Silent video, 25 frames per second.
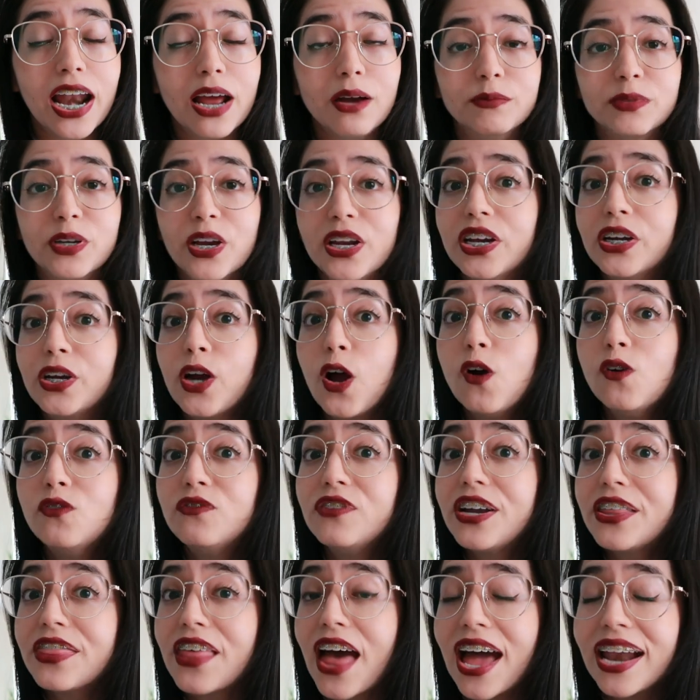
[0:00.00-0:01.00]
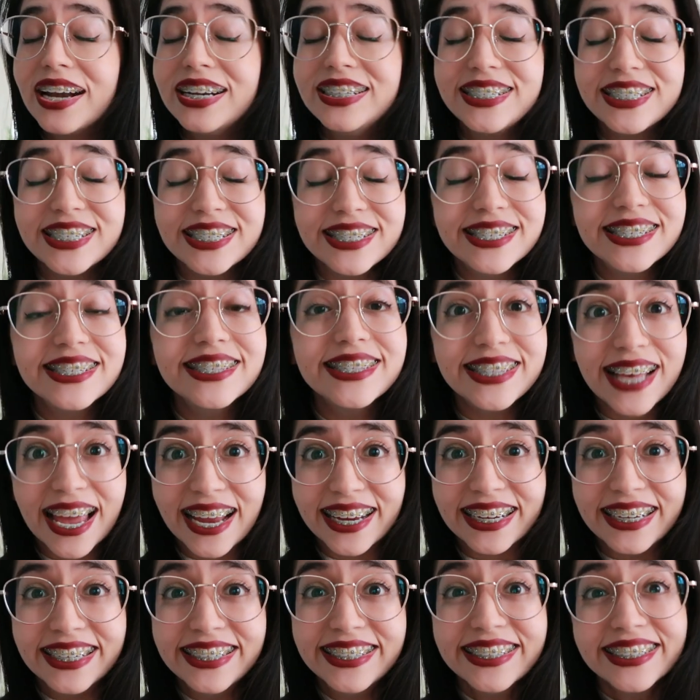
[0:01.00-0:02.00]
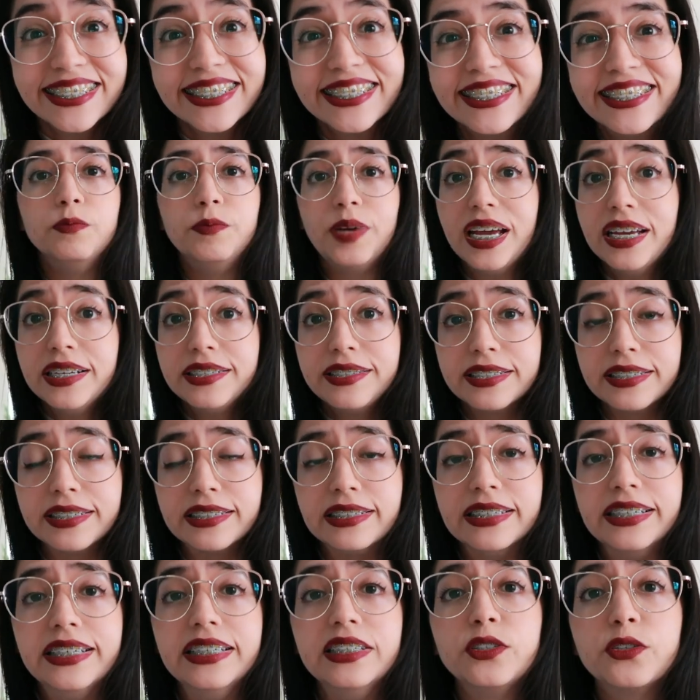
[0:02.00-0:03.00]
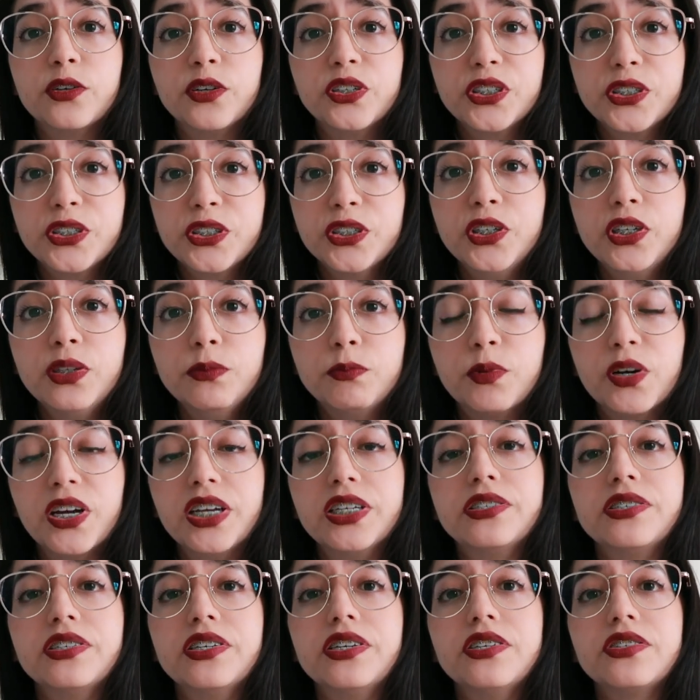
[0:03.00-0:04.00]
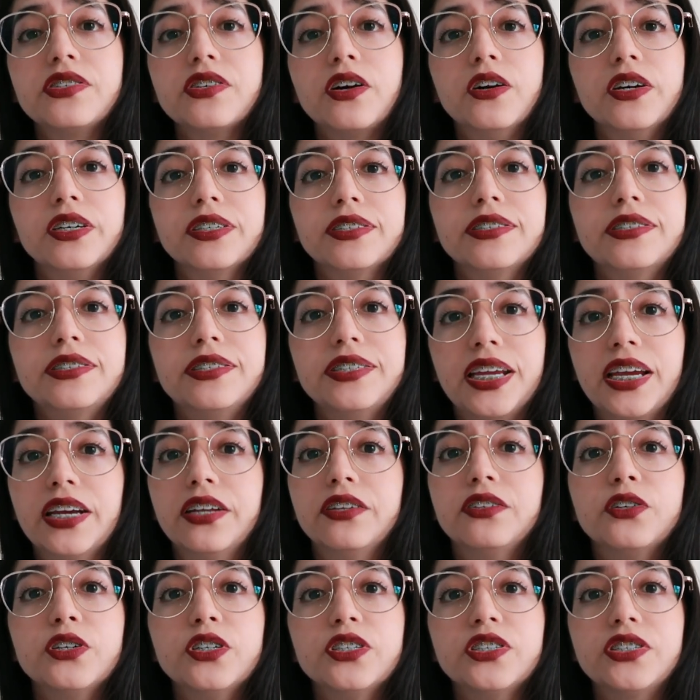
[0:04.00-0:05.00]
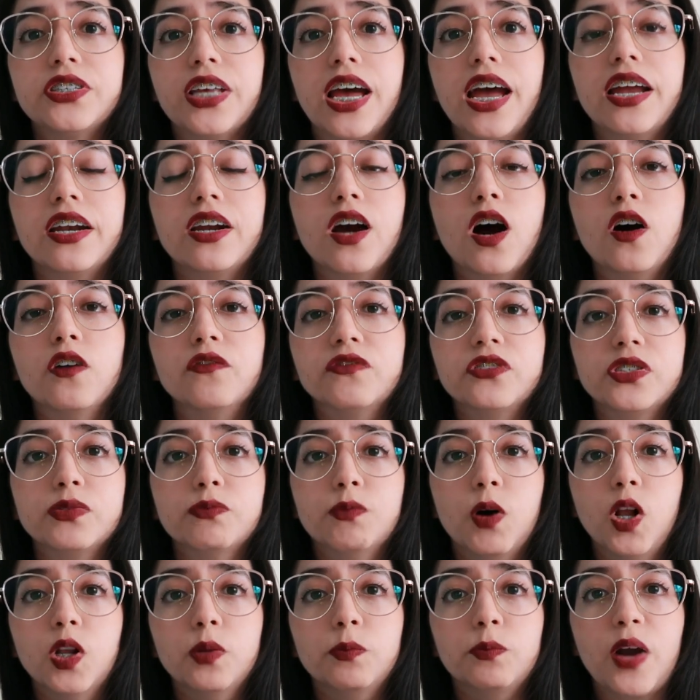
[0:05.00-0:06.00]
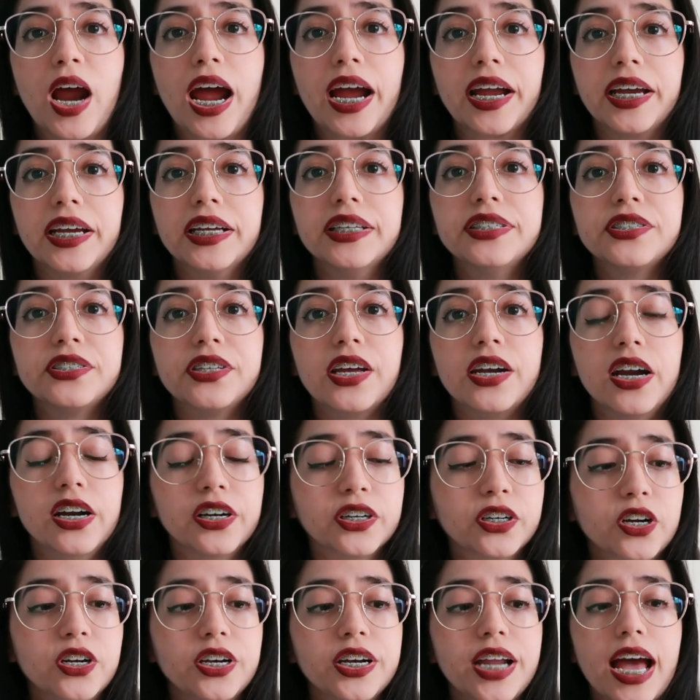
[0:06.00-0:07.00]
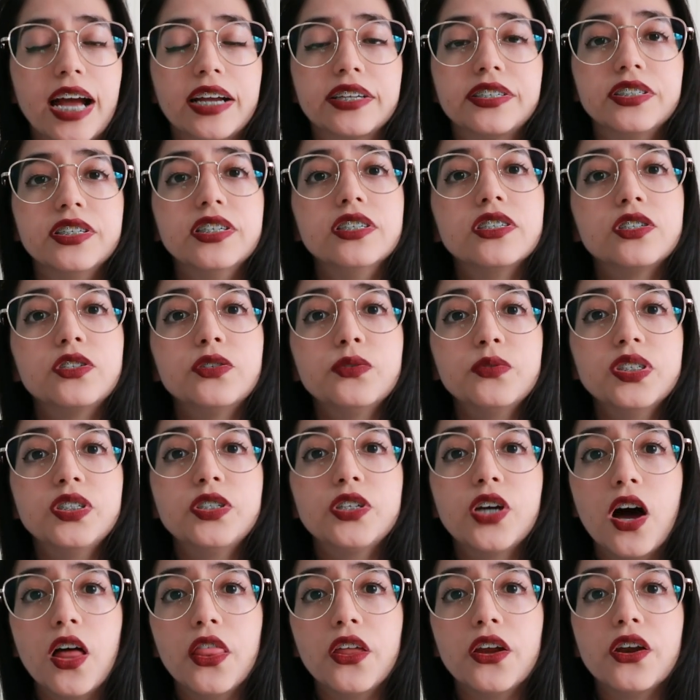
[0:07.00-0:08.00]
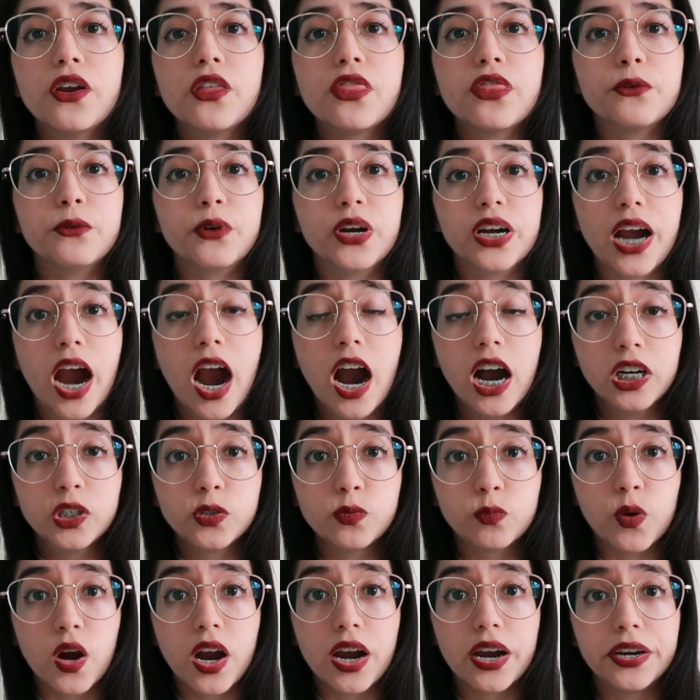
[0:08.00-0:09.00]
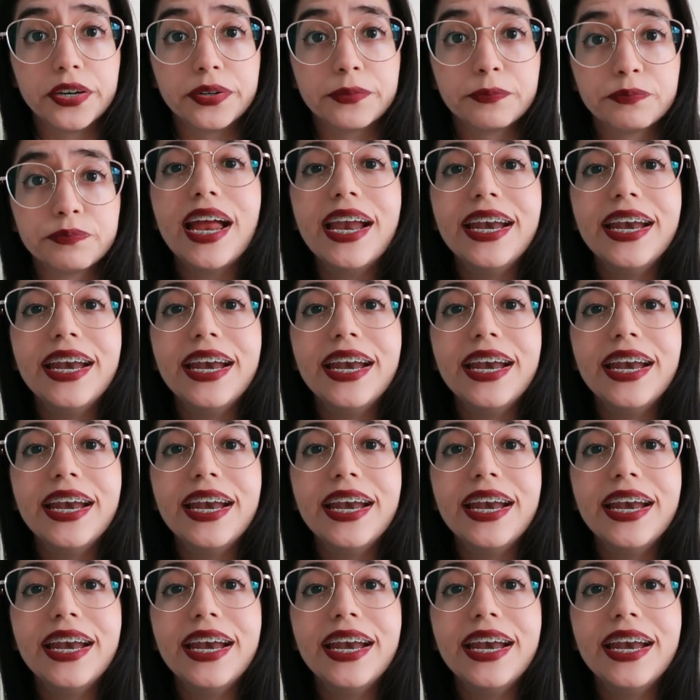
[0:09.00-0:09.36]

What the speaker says: and I'm going to go over that in just a second. Basically, traditional braces are the standard set of small brackets that are connected to each other through an arch wire.